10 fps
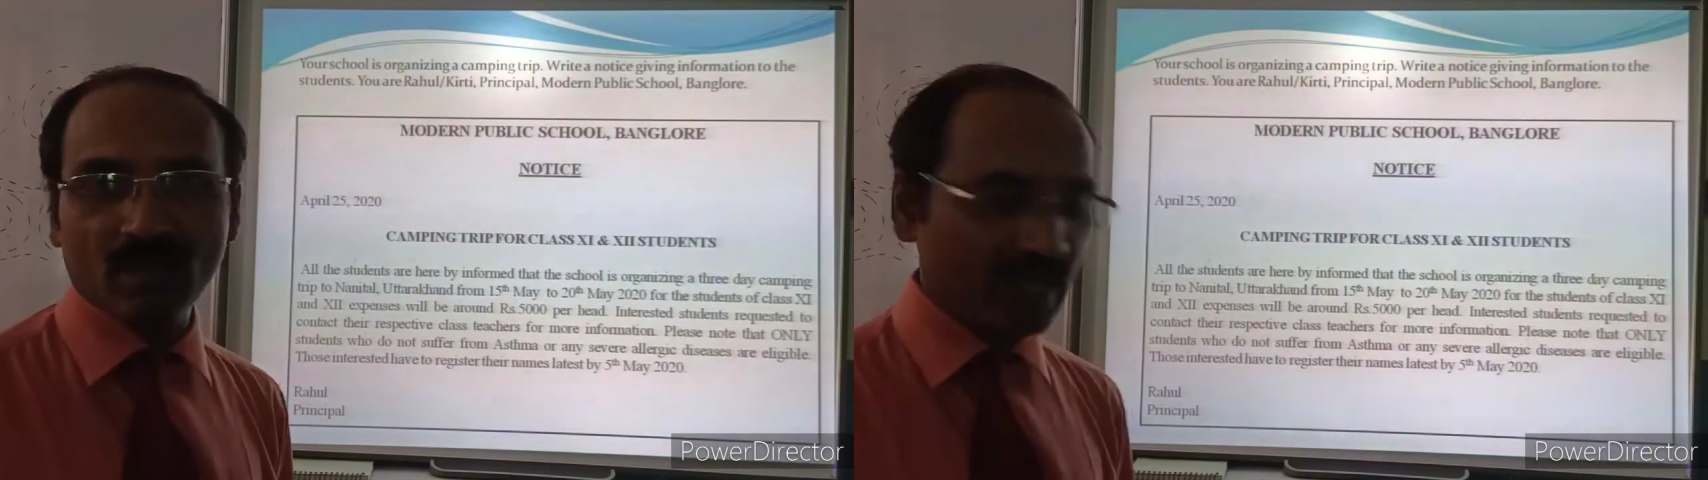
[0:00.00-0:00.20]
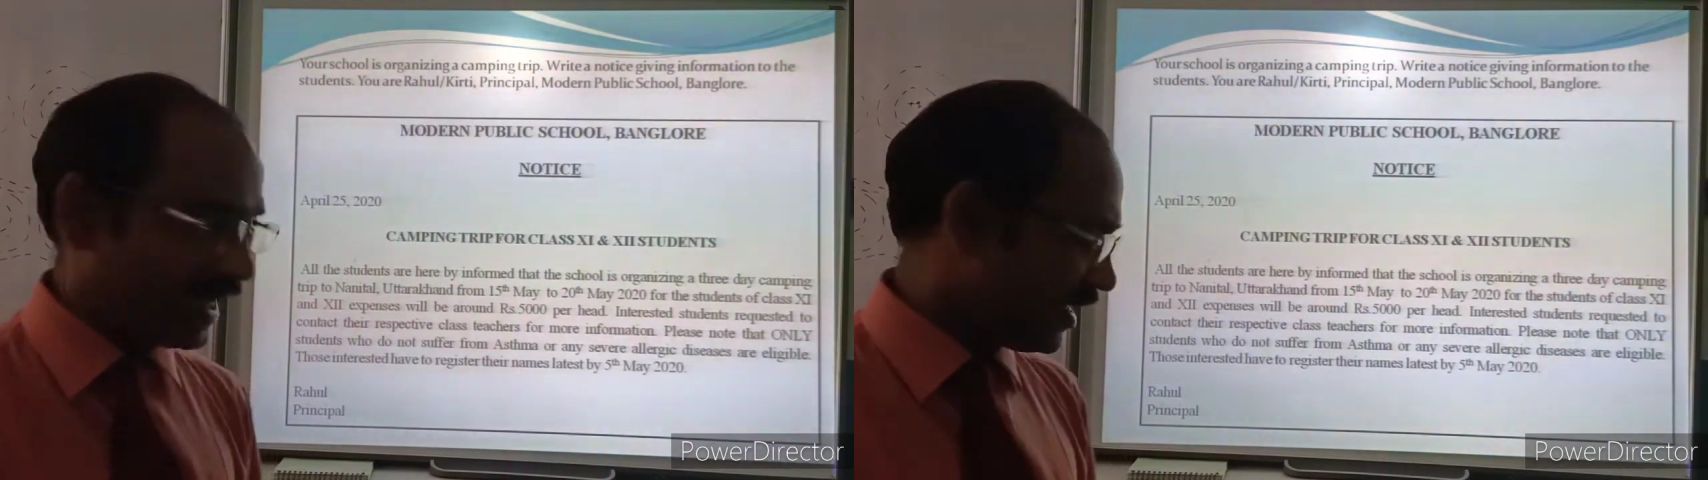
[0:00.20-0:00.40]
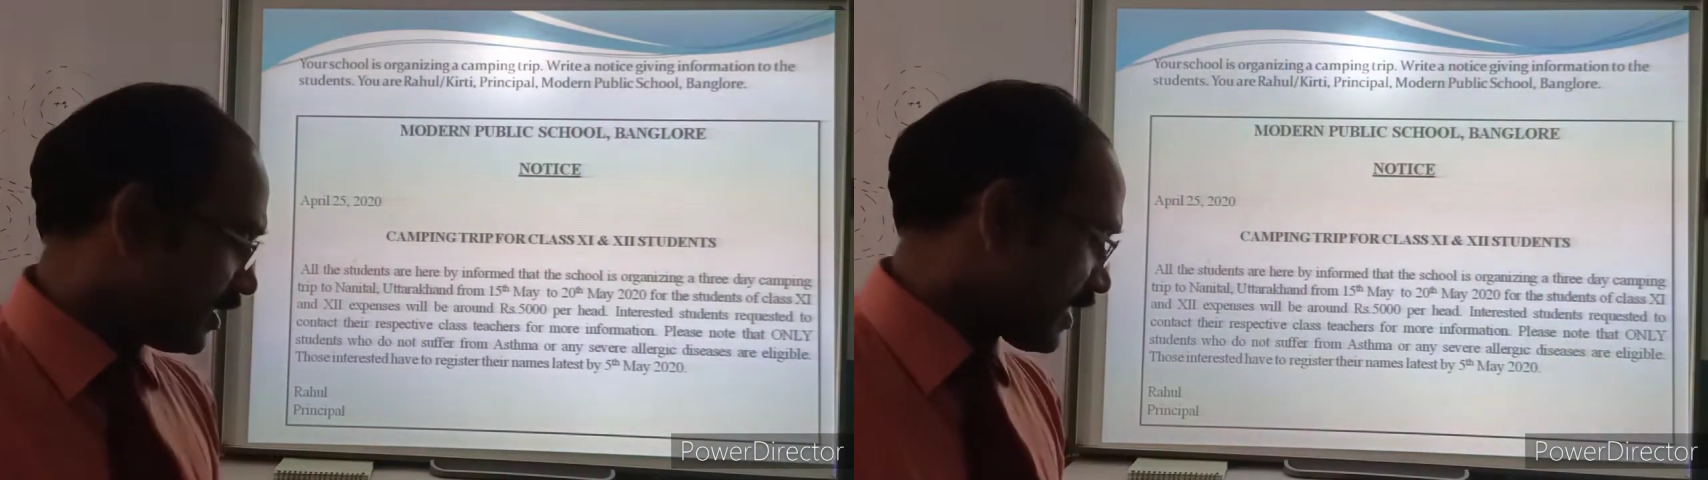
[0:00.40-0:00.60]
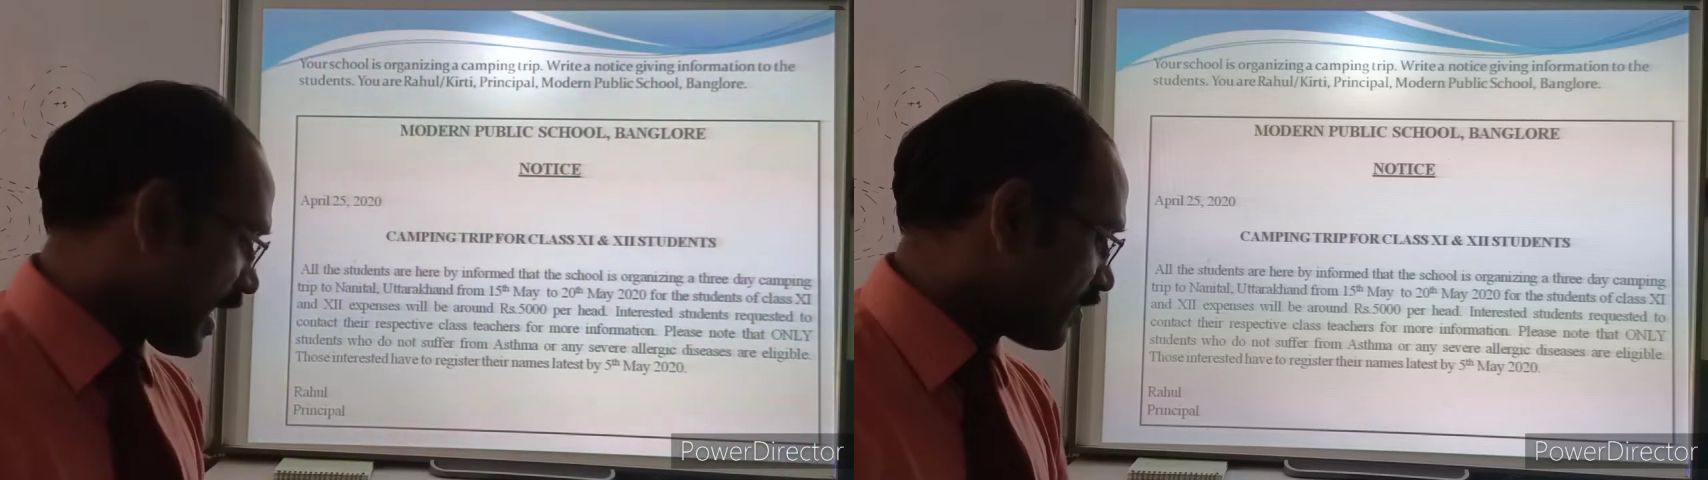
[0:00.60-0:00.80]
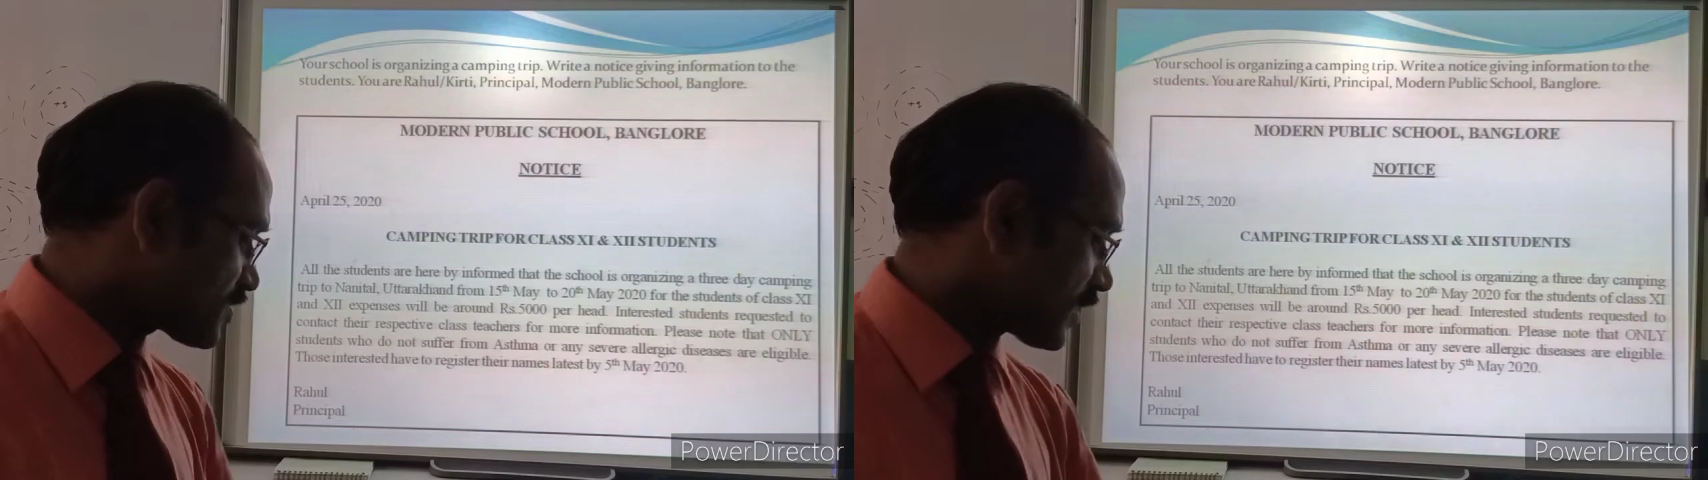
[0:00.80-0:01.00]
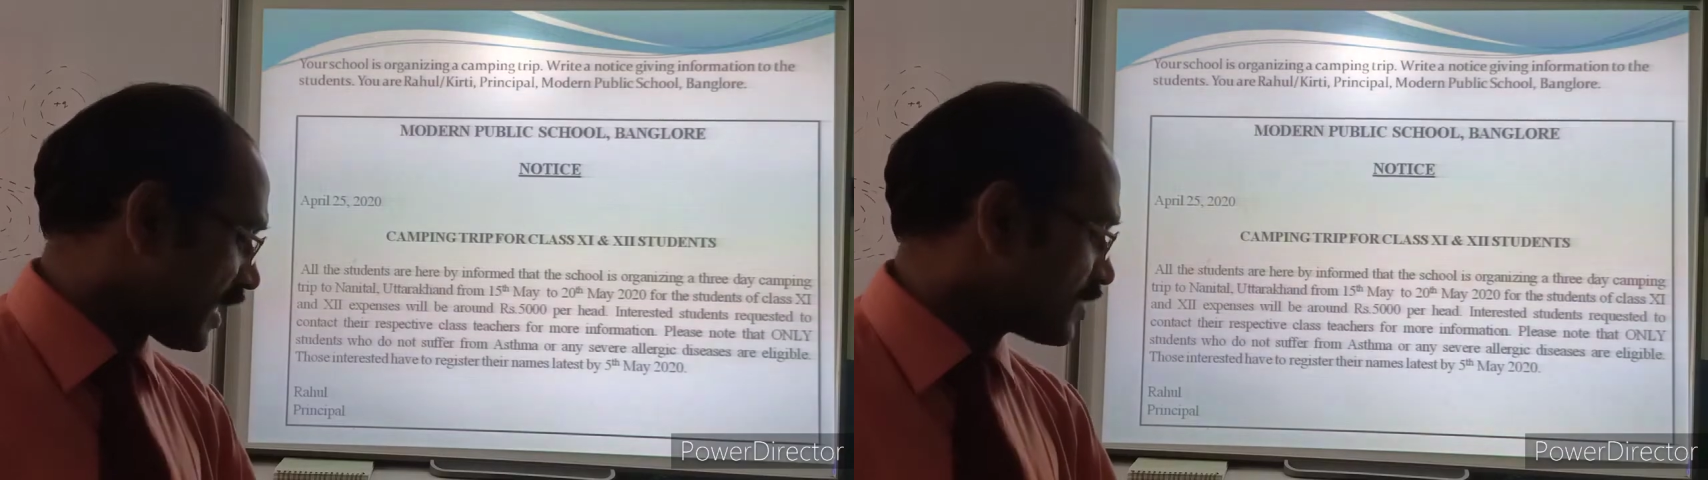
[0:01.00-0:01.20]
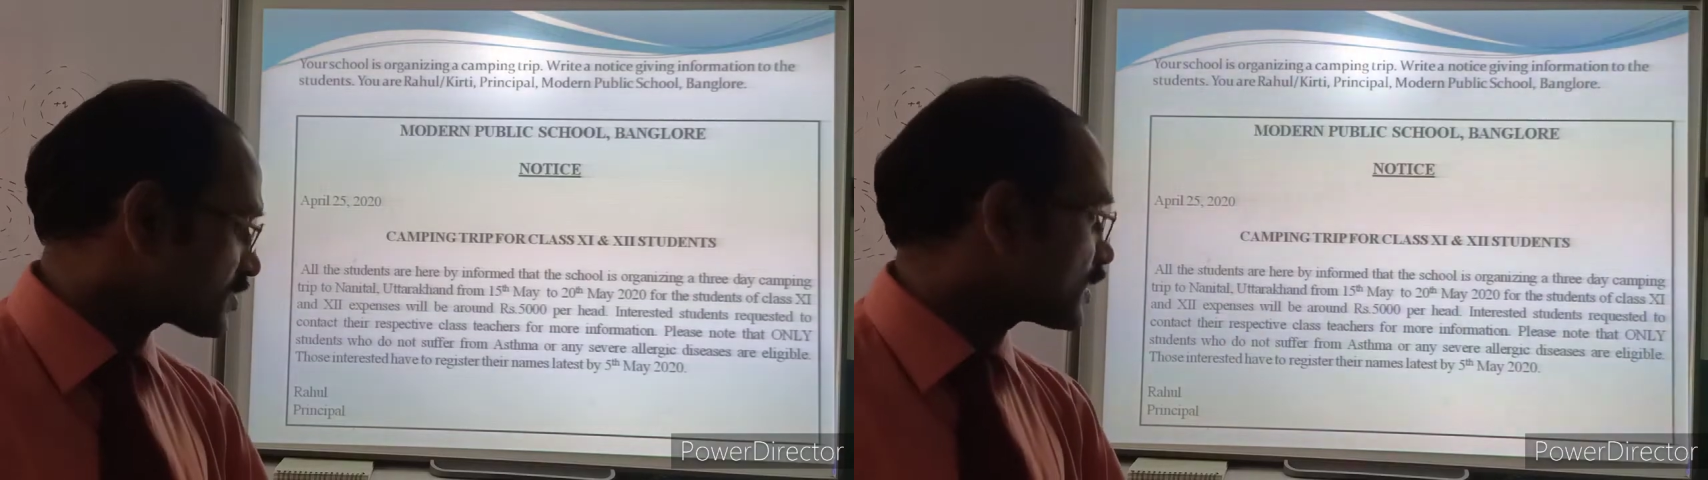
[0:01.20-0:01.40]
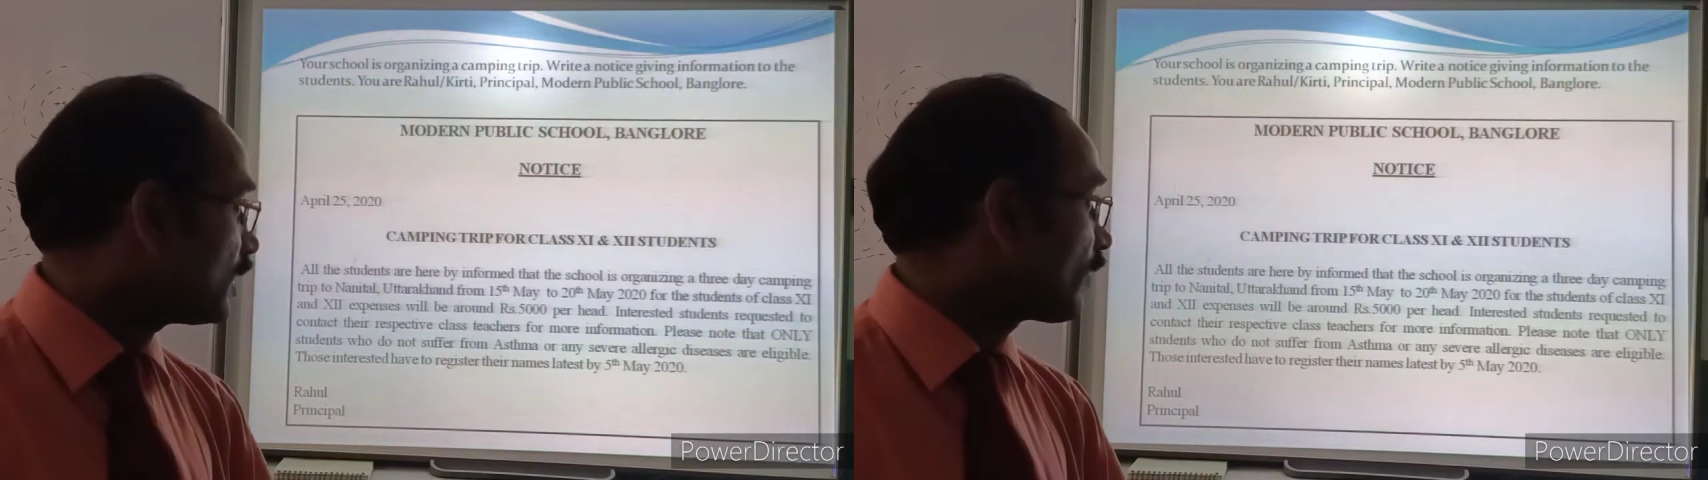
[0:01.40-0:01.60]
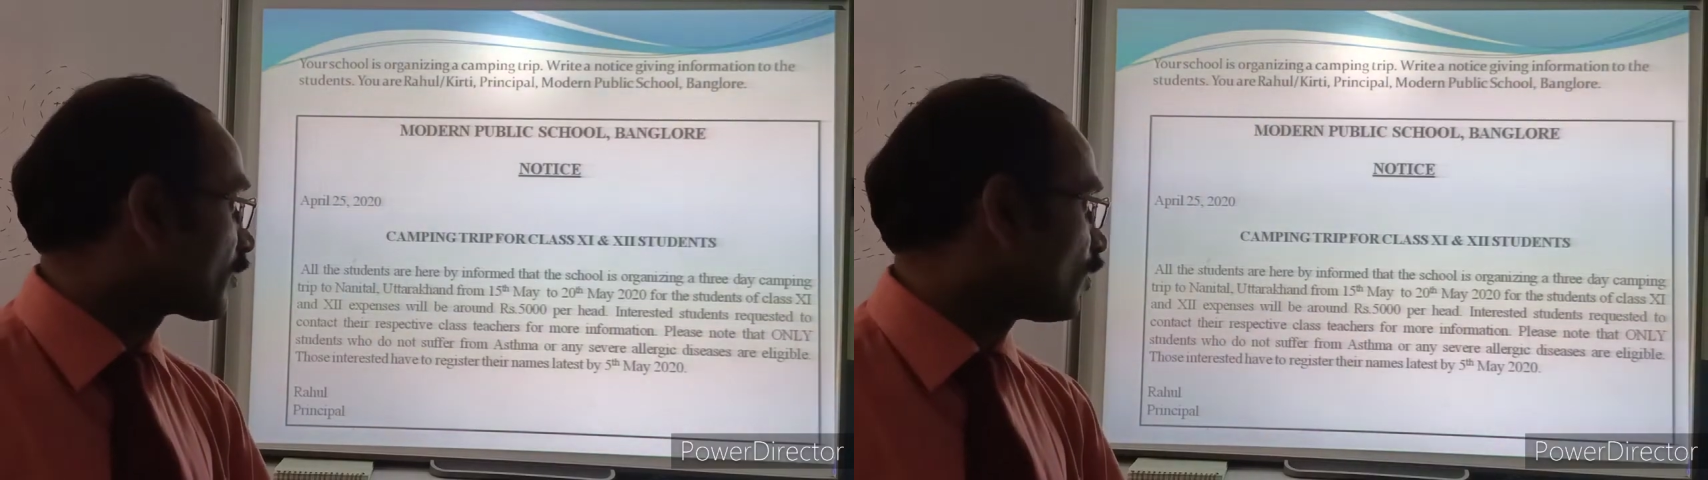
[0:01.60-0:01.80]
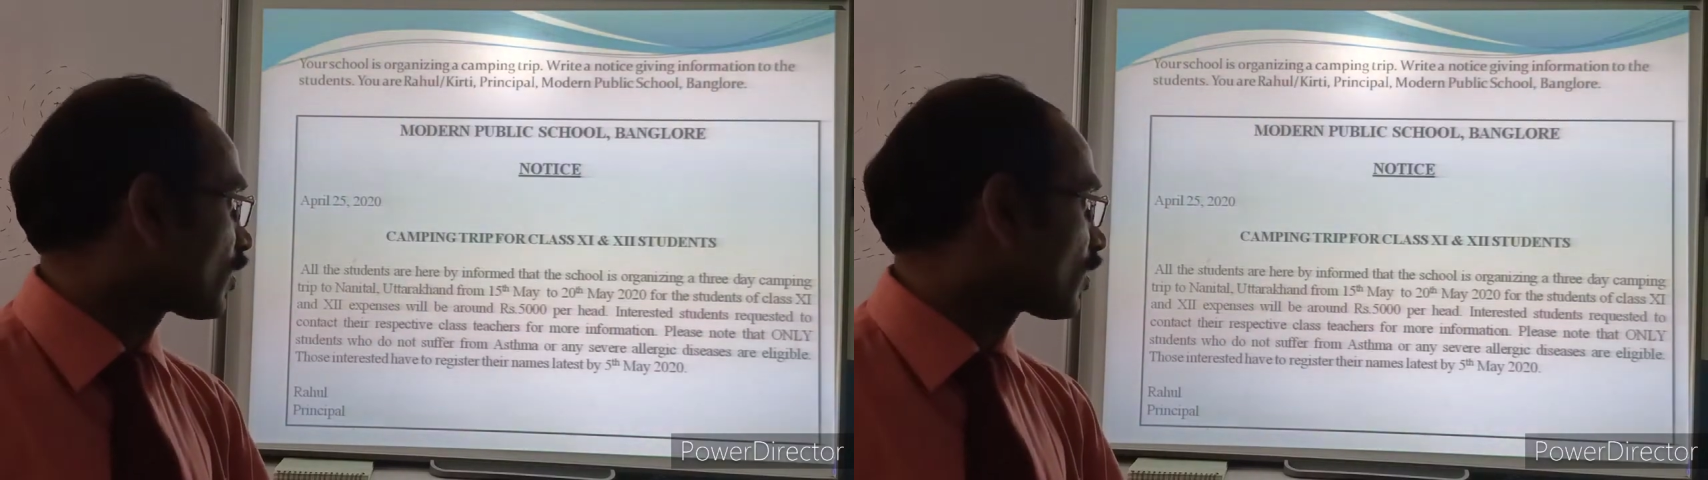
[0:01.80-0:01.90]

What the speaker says: Okay, I'll tell you one